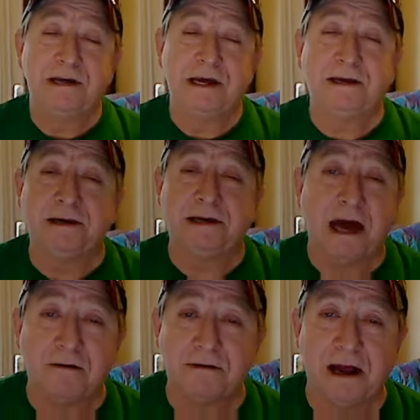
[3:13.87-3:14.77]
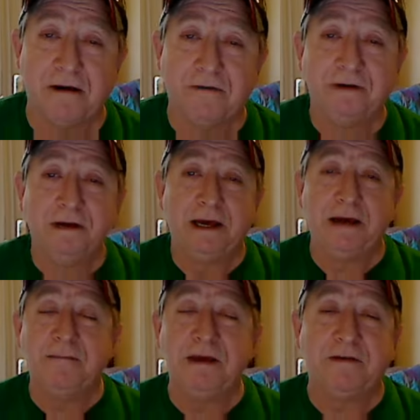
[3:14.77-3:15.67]
and kowtow
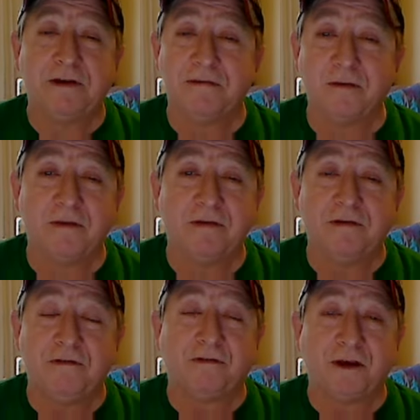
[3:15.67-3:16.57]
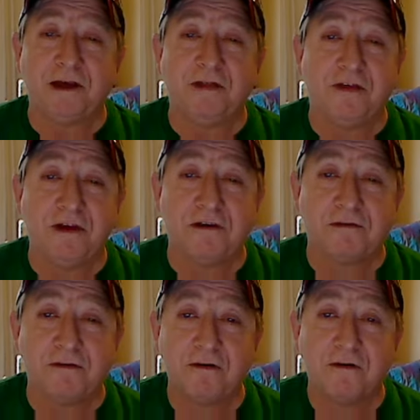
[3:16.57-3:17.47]
and be civil with these freaking
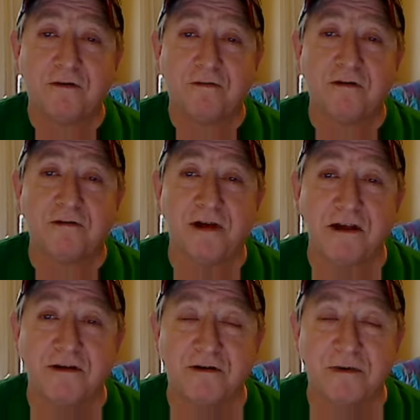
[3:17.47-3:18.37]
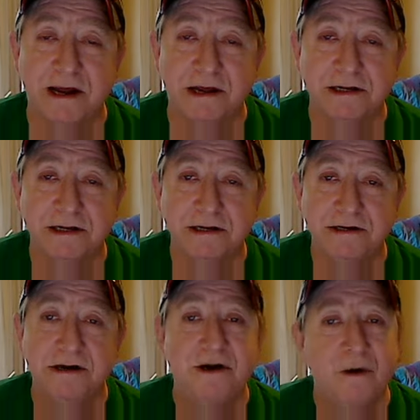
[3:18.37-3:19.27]
theists for centuries
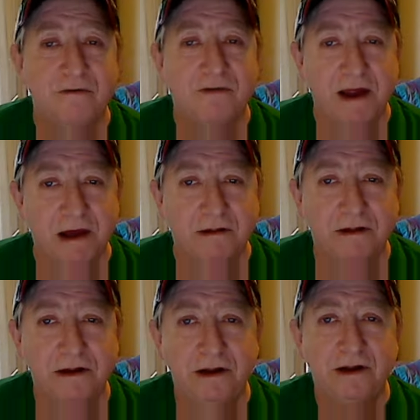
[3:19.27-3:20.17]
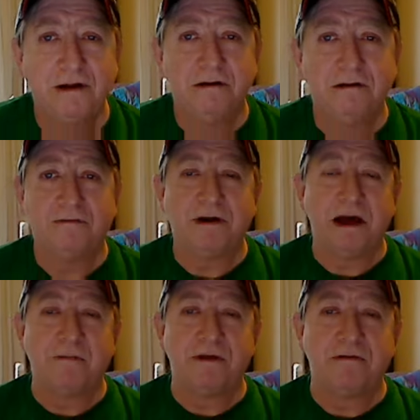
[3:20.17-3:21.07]
to no avail. What
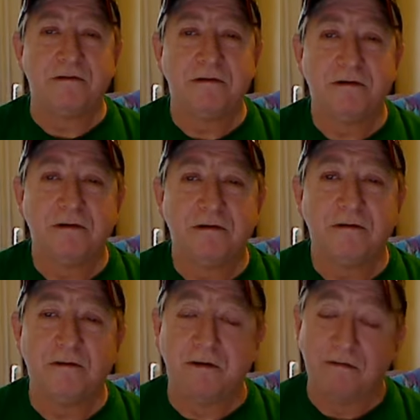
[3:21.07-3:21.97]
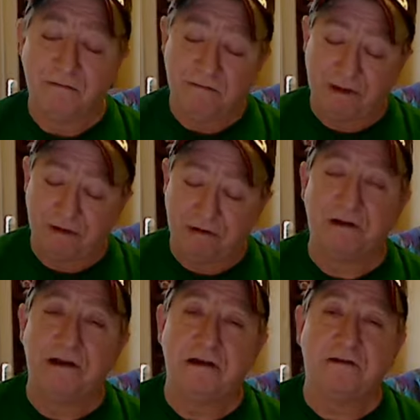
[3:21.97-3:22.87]
happens? Well, like
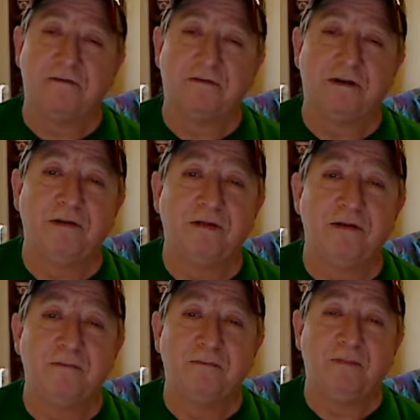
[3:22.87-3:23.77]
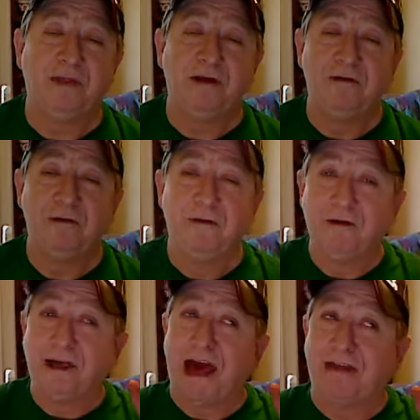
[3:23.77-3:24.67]
early days of the, the, the
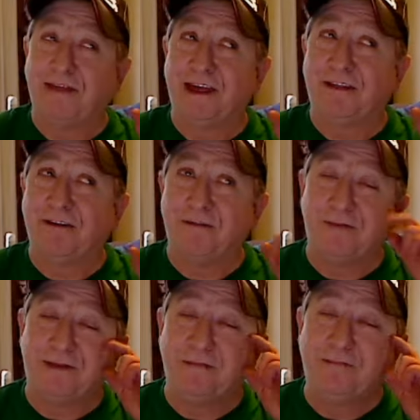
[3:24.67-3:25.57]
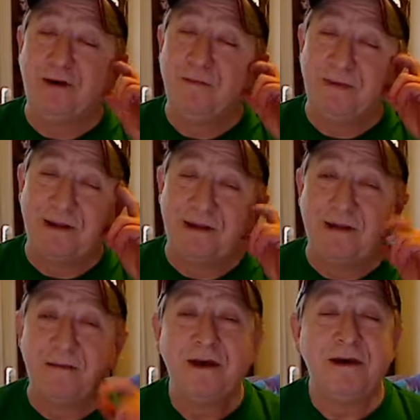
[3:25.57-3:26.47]
Catholic Church with the poops and all
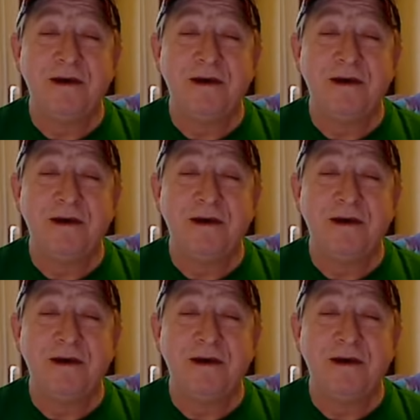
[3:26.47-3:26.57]
them,